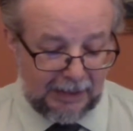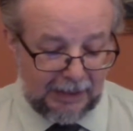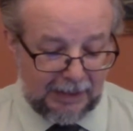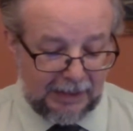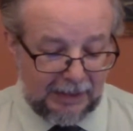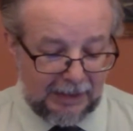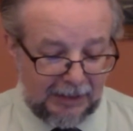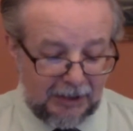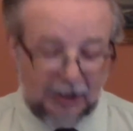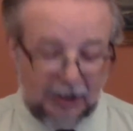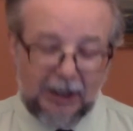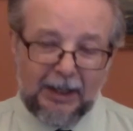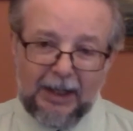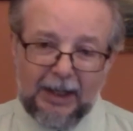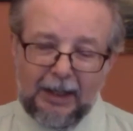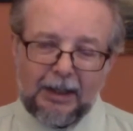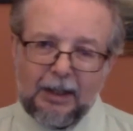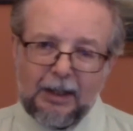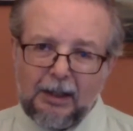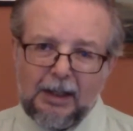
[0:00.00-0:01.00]
to
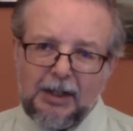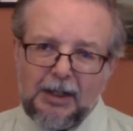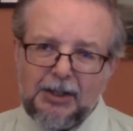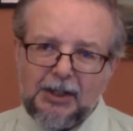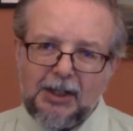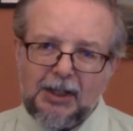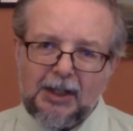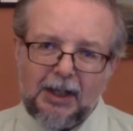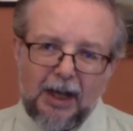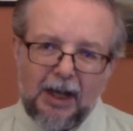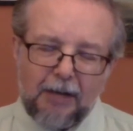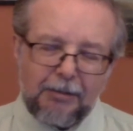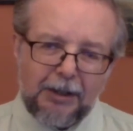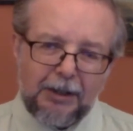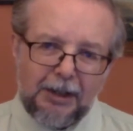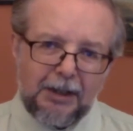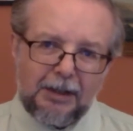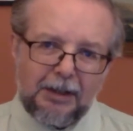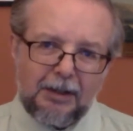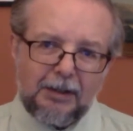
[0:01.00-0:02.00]
get these
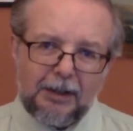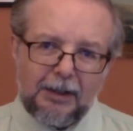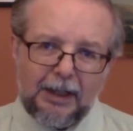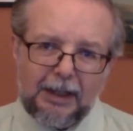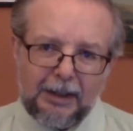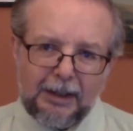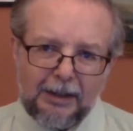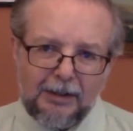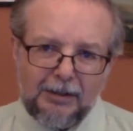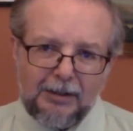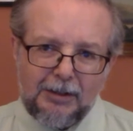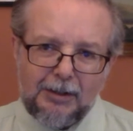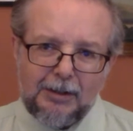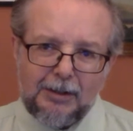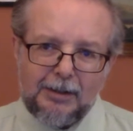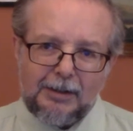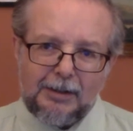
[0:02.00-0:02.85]
coveted things?